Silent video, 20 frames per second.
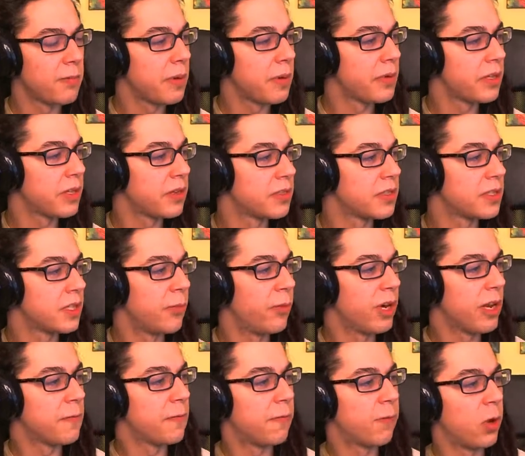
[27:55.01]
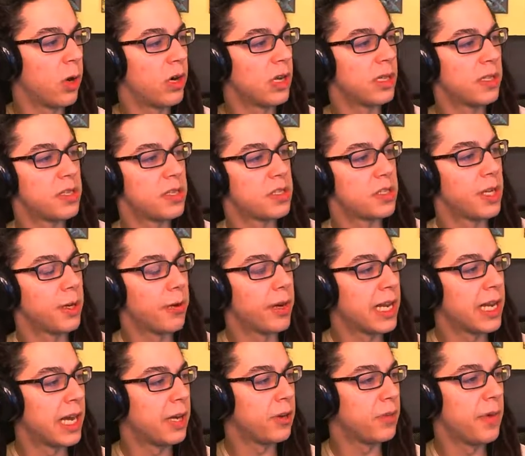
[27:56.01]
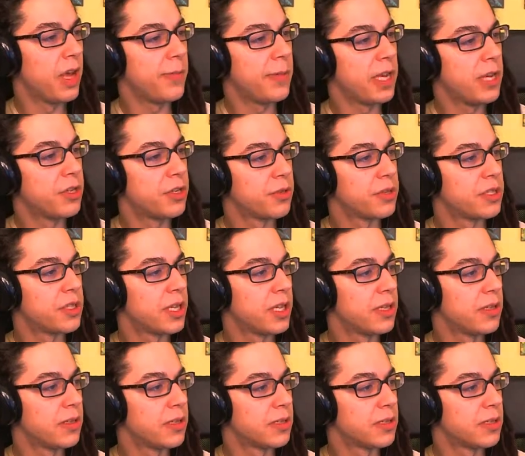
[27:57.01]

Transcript: Maybe there's someone in Florida listening right now who may be interested.